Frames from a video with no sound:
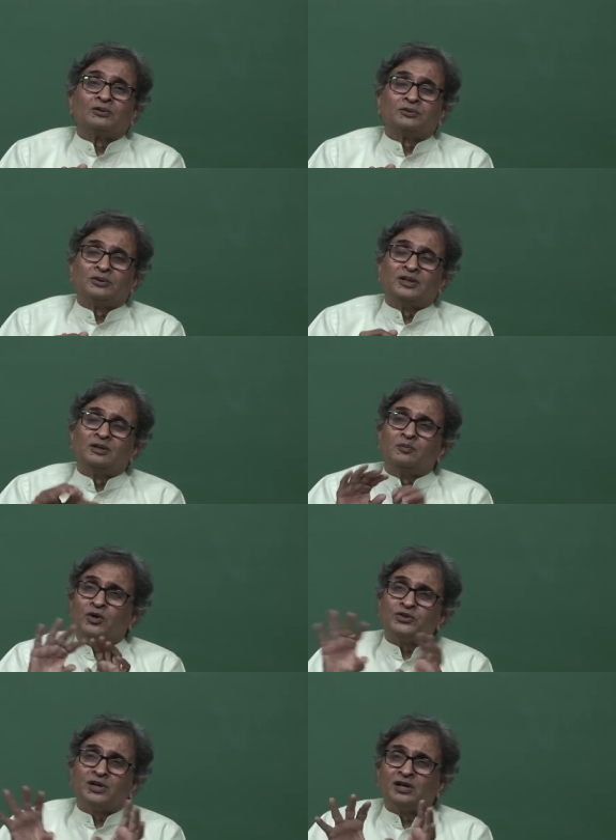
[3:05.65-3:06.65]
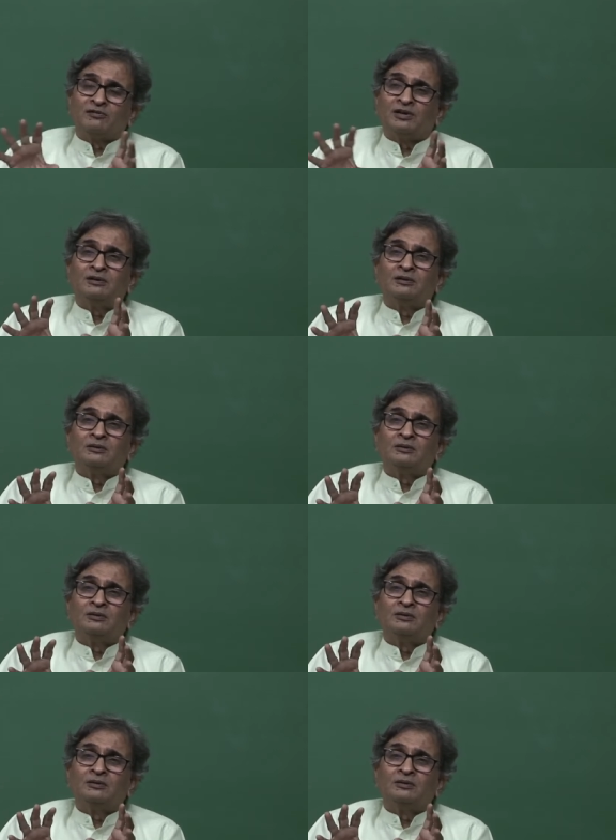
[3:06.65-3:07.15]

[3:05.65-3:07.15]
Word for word: So, that the moisture level